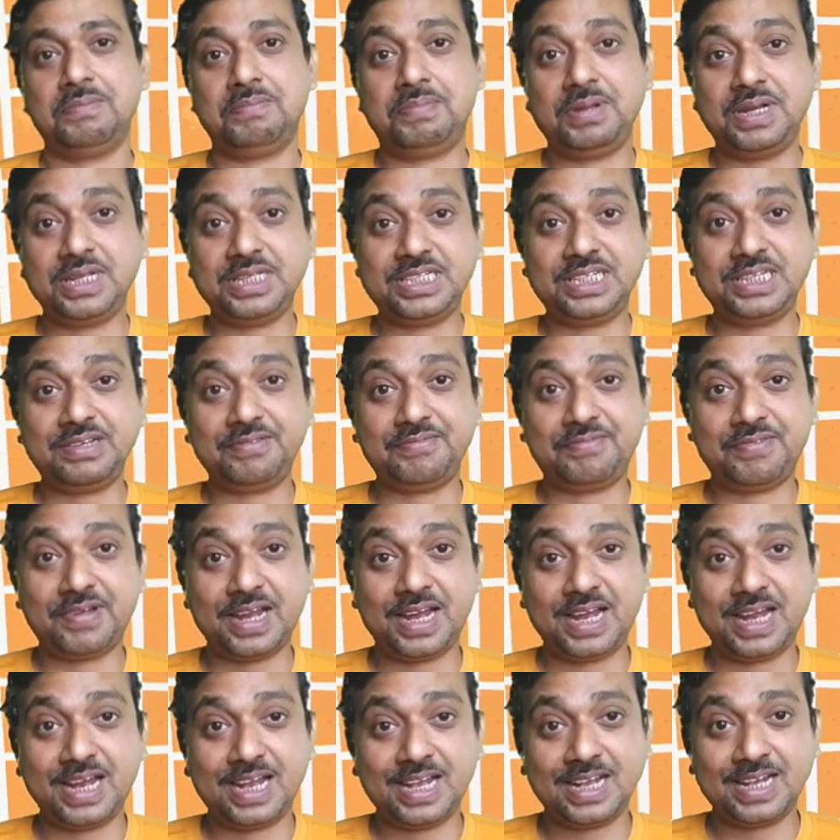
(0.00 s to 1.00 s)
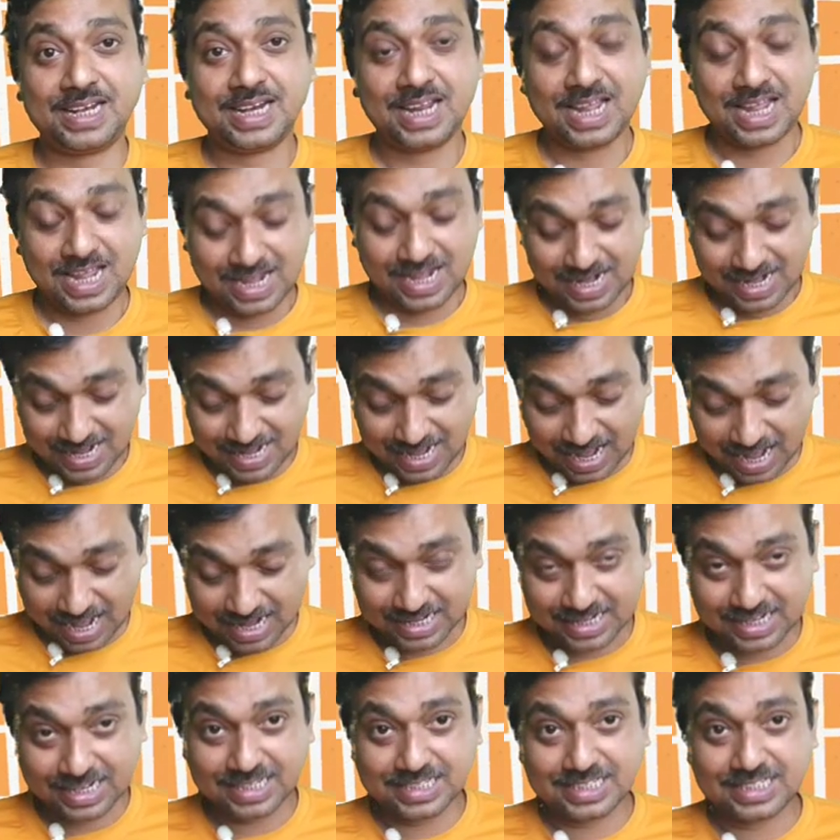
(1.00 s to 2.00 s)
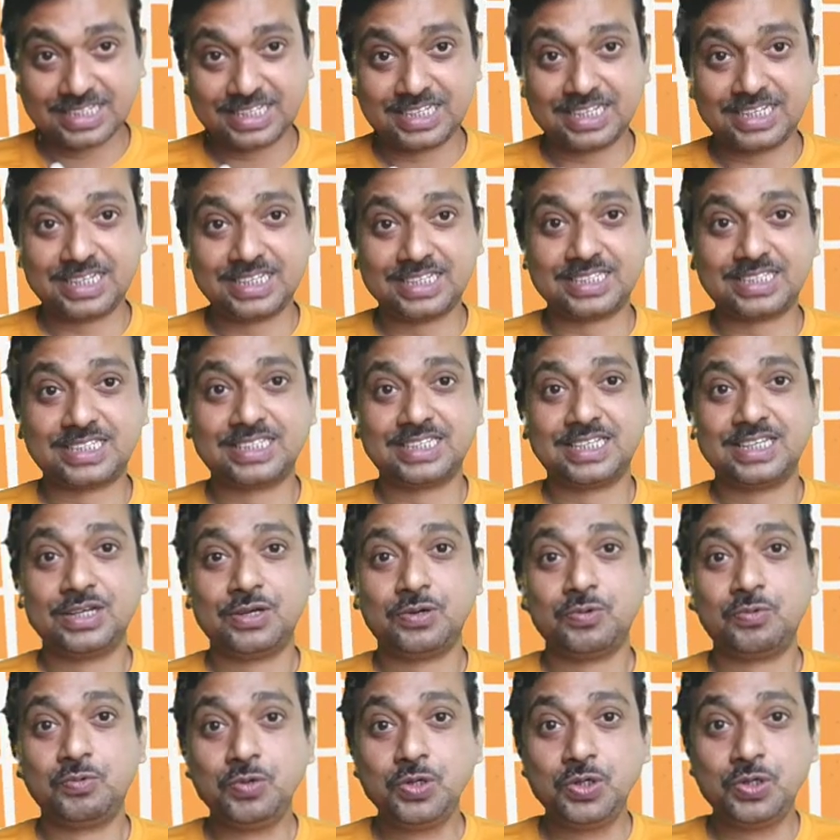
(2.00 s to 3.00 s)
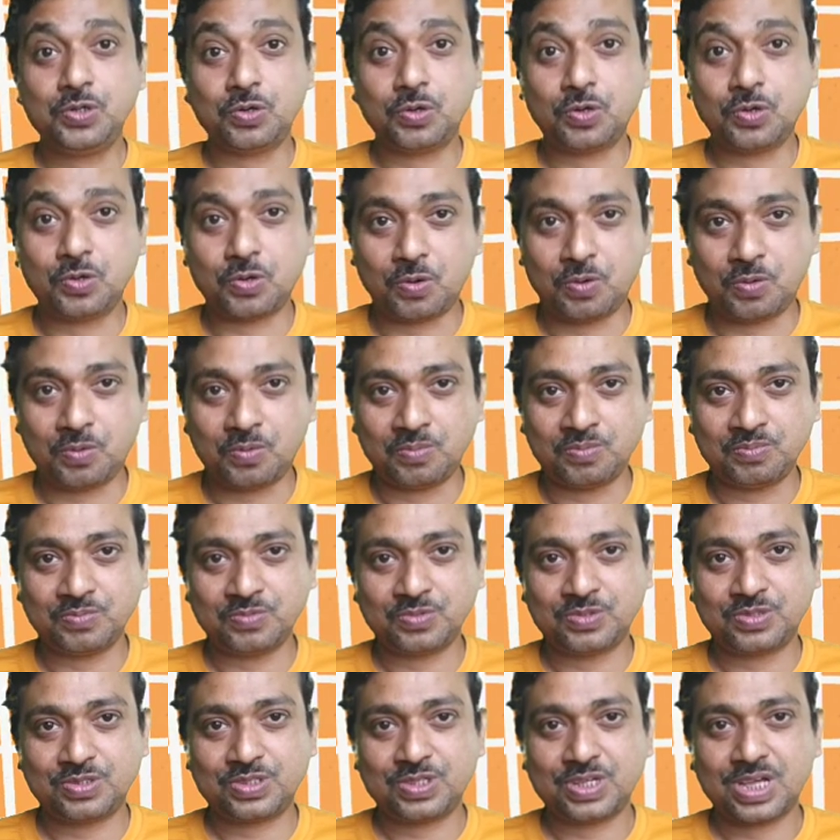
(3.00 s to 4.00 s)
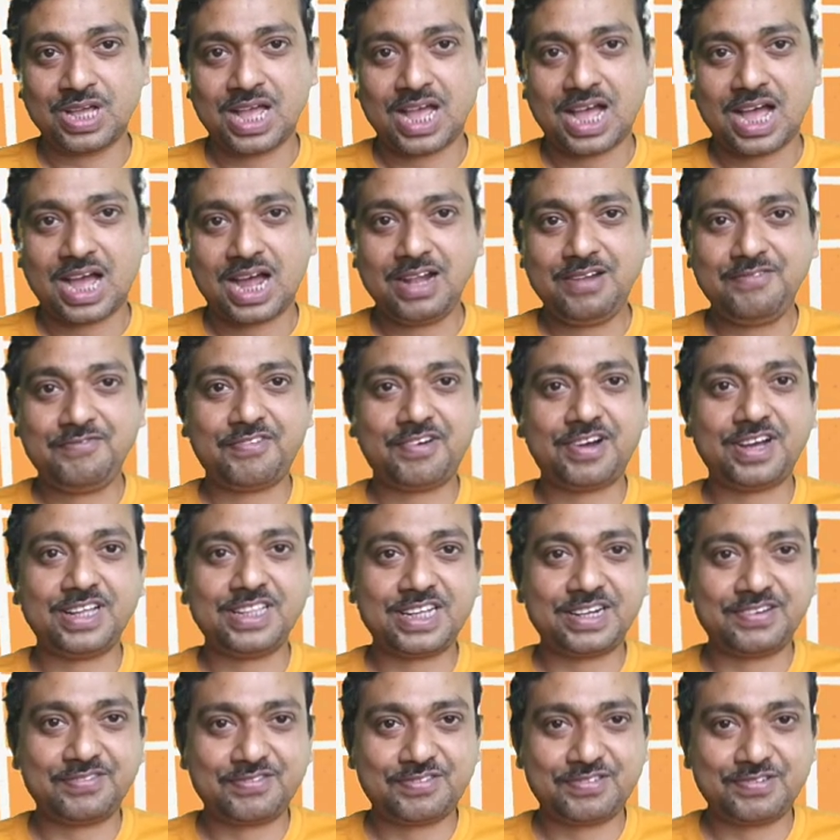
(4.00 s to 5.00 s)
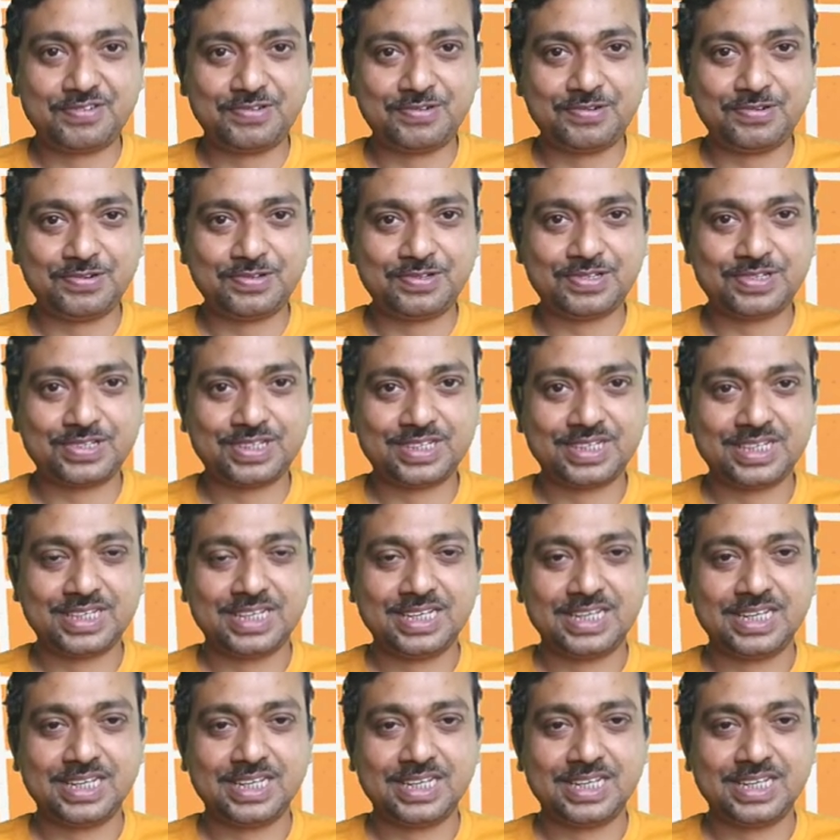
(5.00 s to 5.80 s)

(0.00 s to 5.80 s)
Bridging failed, dark ages, widow domes, unfathered fruits.